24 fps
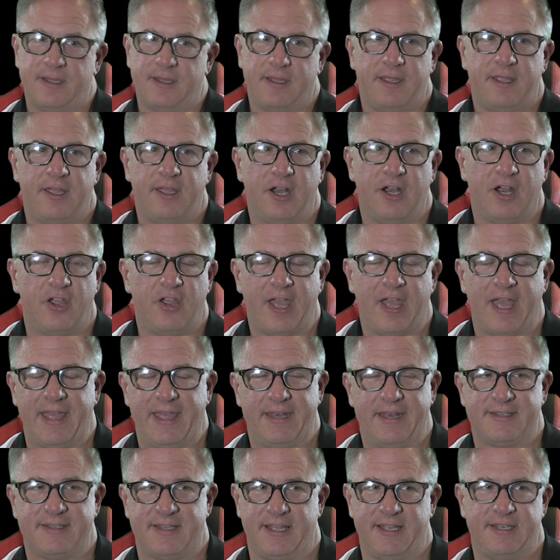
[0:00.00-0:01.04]

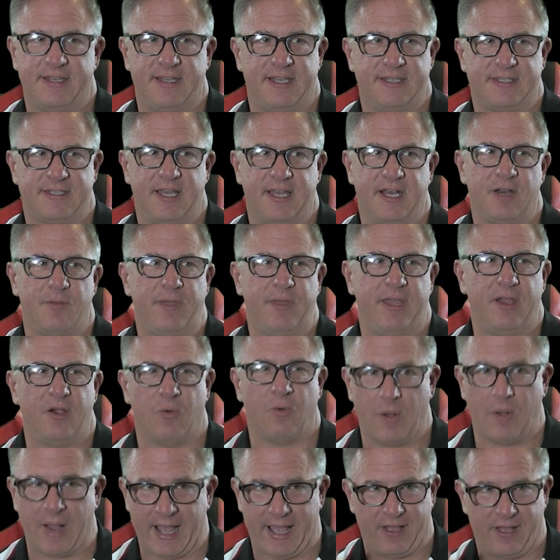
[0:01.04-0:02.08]
it's going to be a
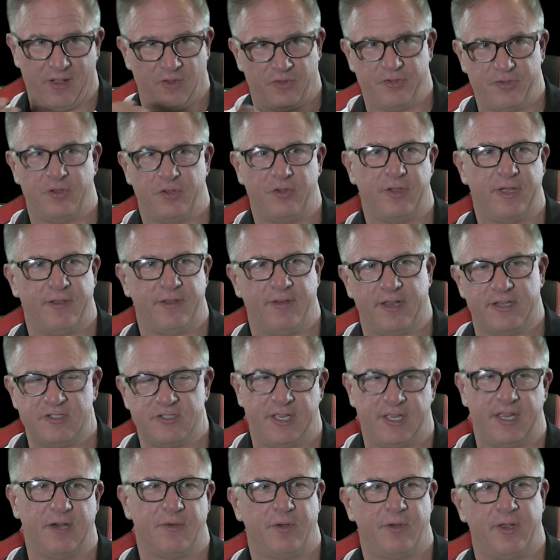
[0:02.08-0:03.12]
while unless
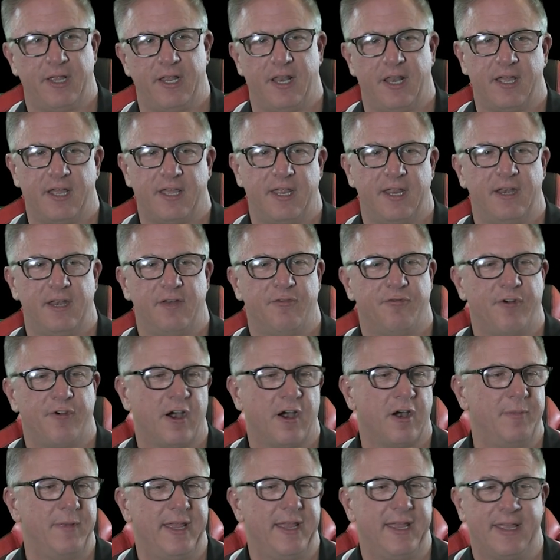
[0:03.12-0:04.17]
you get really lucky in
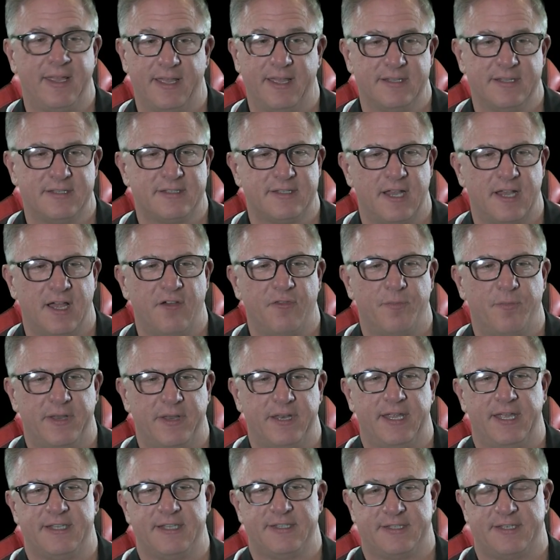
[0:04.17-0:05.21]
farming and stuff. But
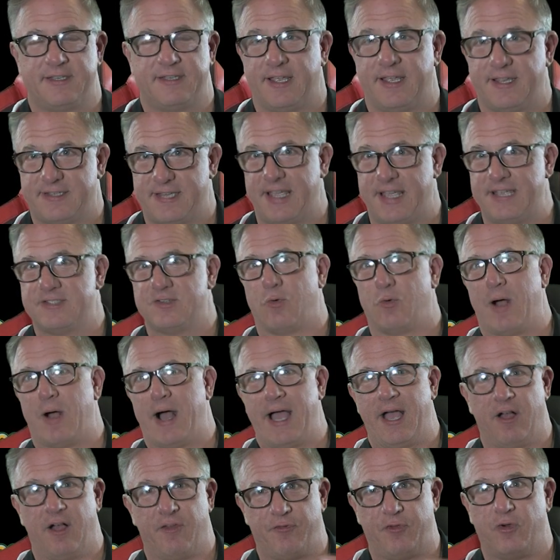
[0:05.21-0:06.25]
it takes a
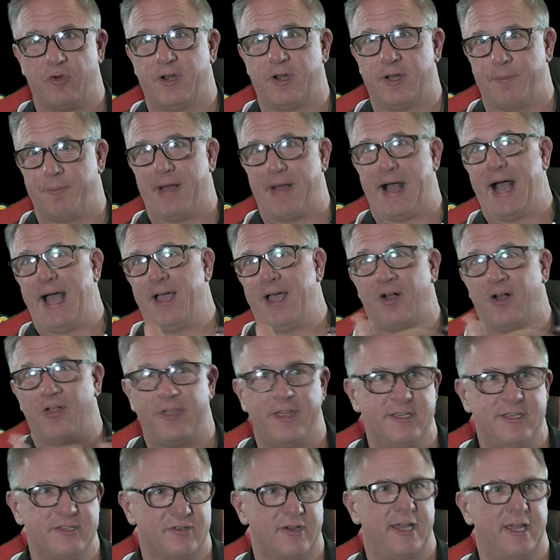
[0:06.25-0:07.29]
while if you were to buy all
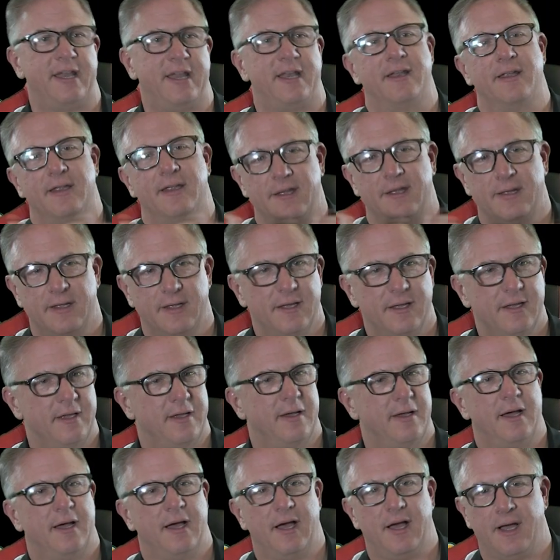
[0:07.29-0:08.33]
these, right?
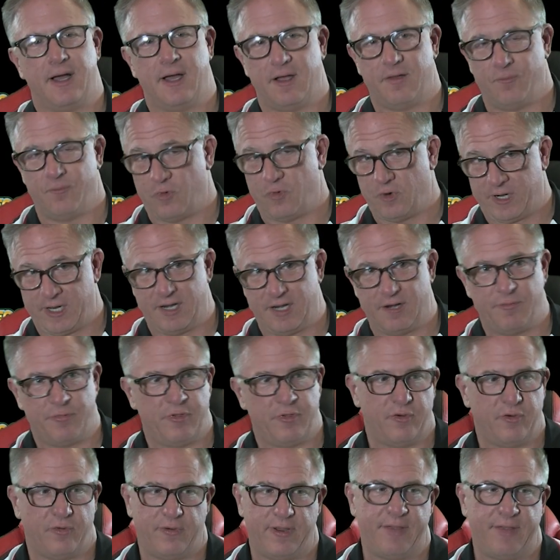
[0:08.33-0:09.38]
or get them
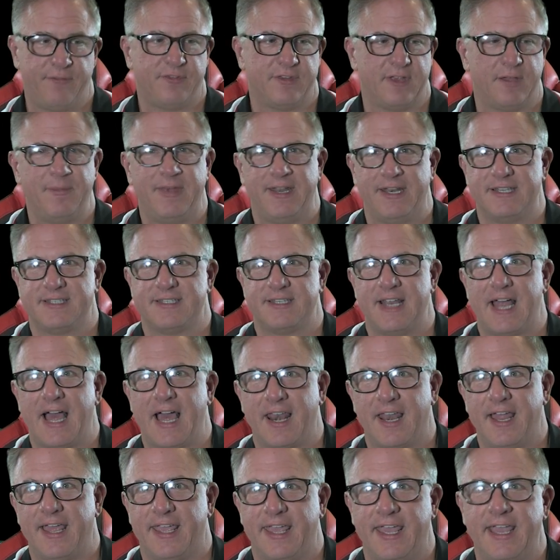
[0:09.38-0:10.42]
through the rifts. I mean, it's
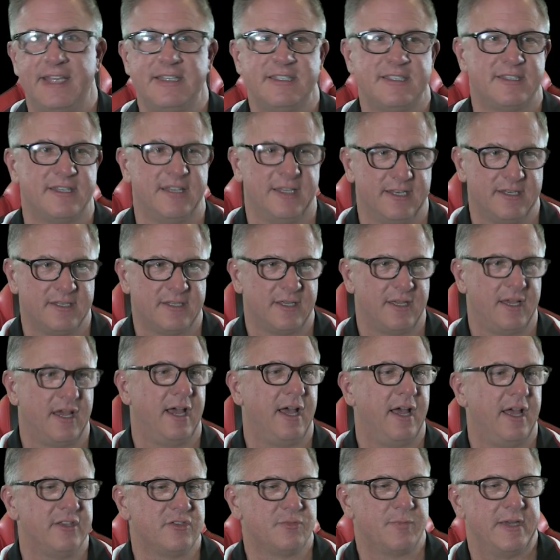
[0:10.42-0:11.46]
not like instant,
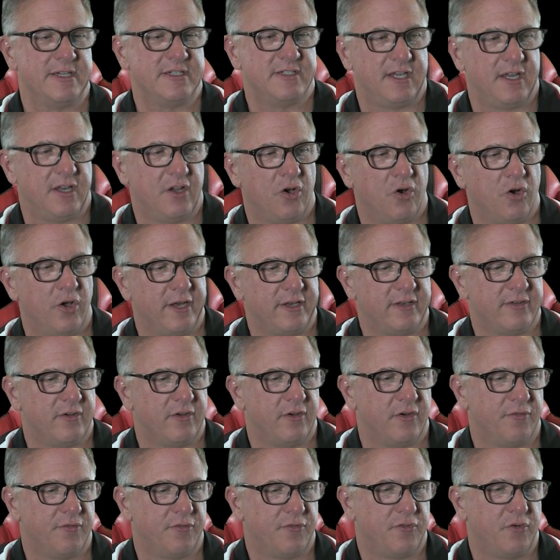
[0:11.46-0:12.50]
especially going
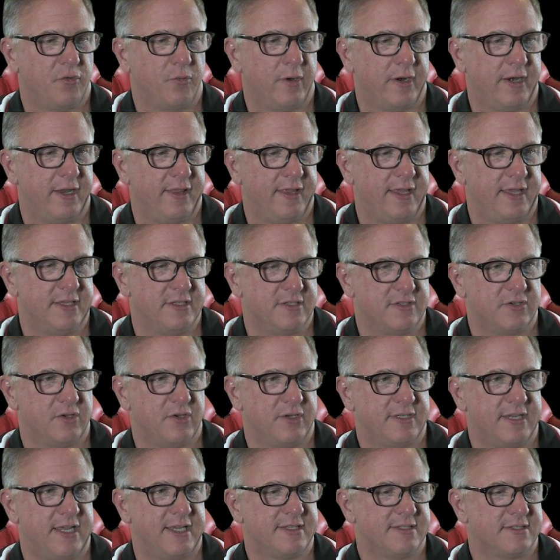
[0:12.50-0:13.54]
to one of these. So
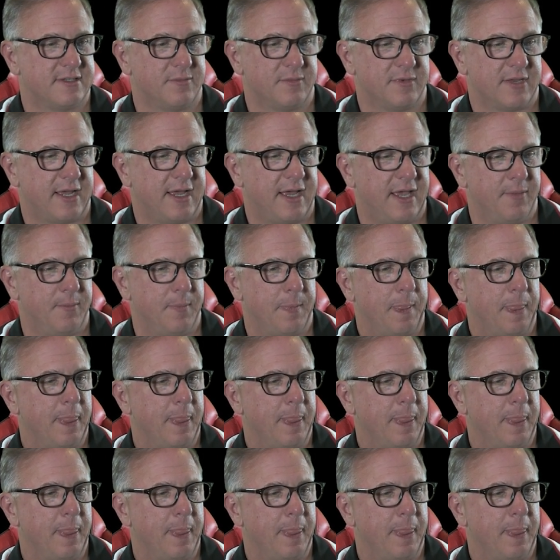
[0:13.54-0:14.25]
it takes some time.